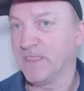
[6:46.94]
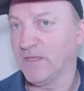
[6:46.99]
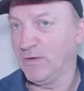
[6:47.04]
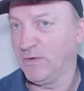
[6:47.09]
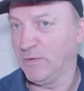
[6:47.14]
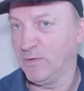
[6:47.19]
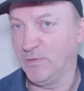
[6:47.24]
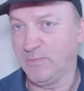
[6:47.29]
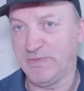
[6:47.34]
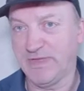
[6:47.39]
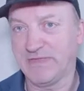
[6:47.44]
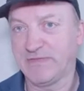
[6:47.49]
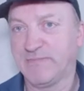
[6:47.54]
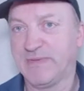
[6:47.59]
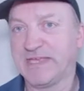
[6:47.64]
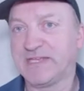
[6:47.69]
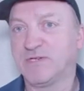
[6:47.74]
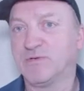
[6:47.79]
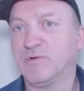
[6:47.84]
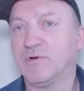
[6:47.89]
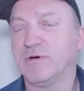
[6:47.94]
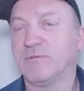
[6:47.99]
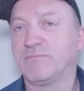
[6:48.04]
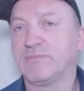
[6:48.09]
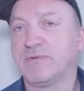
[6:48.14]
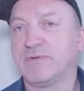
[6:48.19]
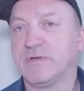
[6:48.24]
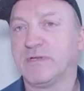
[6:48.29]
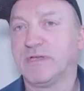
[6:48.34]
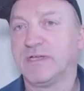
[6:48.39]
hope that they might go
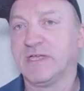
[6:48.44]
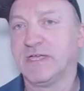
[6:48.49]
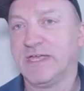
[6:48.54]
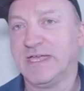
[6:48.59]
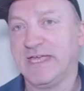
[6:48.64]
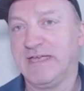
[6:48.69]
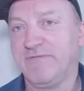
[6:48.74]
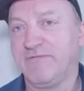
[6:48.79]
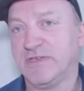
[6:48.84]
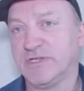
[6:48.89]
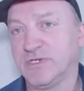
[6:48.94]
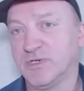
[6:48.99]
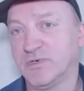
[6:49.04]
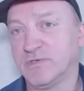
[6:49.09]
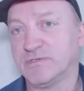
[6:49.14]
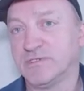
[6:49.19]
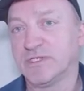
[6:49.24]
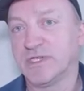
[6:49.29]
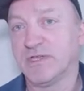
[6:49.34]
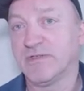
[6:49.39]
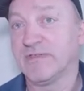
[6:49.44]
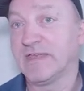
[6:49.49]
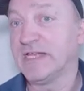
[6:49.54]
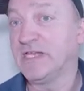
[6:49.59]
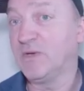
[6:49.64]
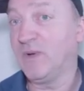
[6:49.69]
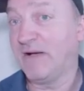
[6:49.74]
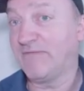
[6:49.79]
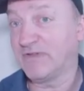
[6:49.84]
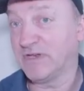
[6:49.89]
up. If they don't, then
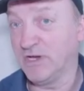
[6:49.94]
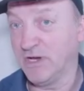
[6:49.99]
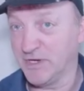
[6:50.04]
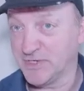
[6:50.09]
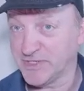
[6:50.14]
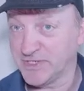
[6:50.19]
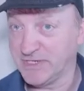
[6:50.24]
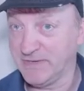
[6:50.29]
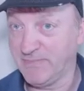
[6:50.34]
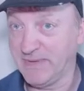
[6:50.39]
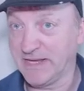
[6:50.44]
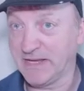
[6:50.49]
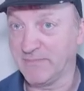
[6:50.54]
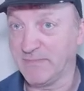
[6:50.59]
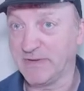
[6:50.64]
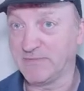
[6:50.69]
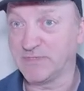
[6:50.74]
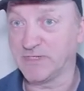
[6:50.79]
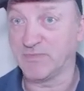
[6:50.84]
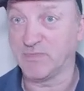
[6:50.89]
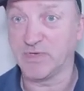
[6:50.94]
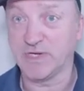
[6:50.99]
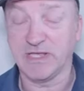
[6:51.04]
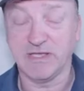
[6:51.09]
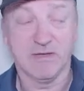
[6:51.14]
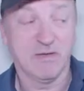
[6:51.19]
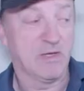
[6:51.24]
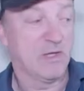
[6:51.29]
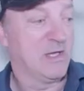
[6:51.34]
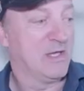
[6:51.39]
you haven't lost a big amount of money.